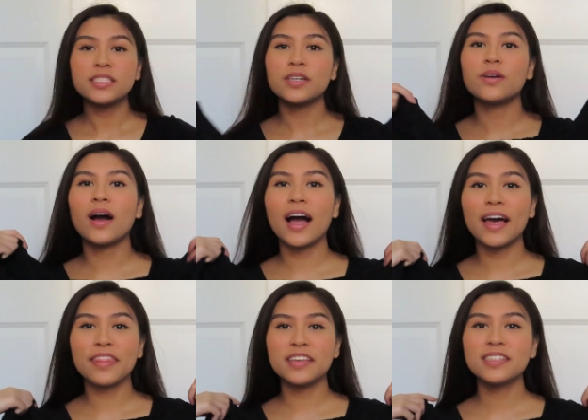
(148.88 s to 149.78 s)
So
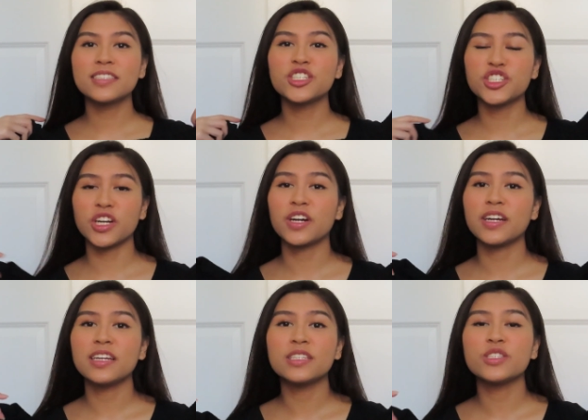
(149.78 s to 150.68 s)
this
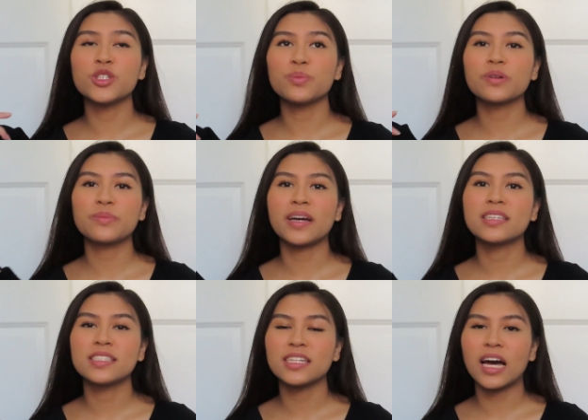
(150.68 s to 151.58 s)
shirt is super my
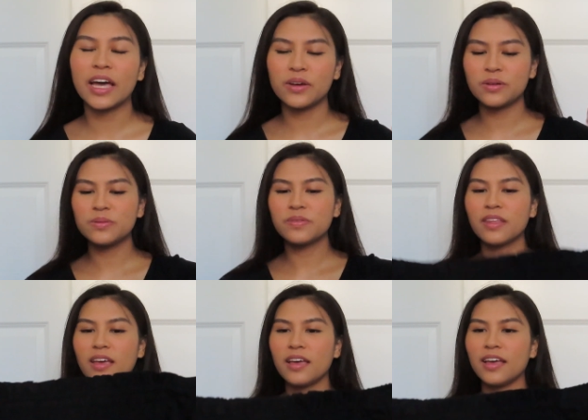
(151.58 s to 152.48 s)
style.
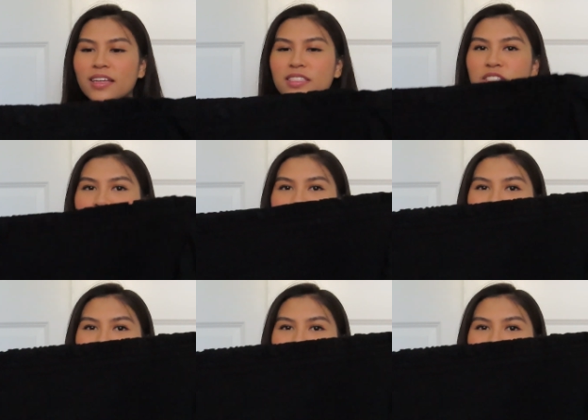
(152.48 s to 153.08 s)
It's just